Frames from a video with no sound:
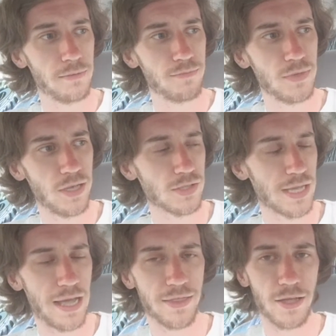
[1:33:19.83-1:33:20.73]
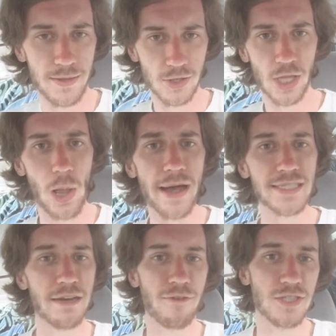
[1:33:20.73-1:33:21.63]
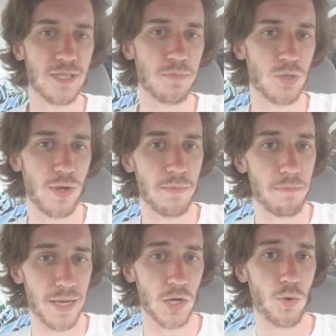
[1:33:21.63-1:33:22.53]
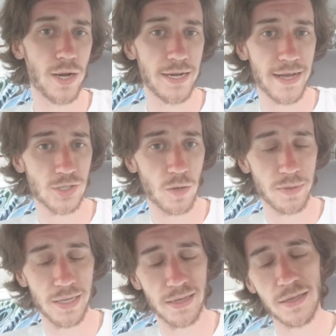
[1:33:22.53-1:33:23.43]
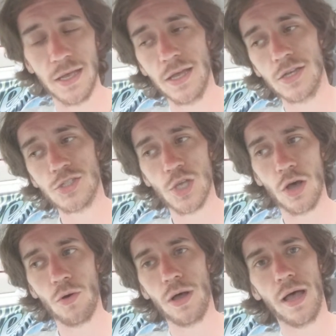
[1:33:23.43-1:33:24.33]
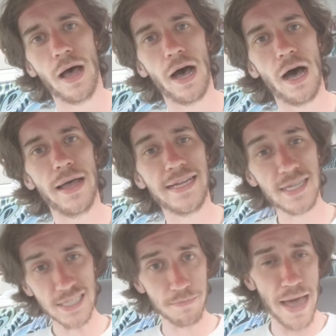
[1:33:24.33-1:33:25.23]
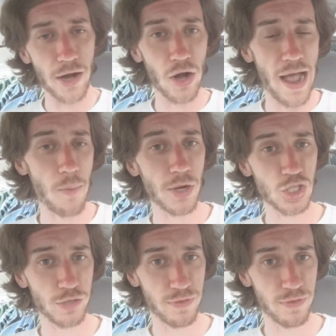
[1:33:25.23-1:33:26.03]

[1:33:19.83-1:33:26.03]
it's there's a lot of differences between Bitcoin and XRP. So it doesn't matter how much